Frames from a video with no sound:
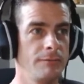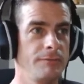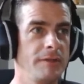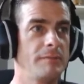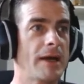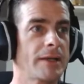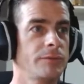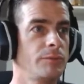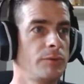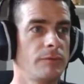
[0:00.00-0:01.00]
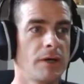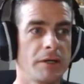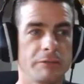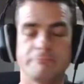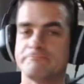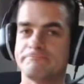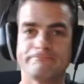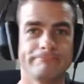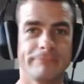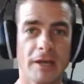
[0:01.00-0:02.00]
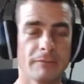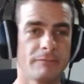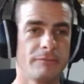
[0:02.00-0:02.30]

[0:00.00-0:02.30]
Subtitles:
feedback to provide, yeah,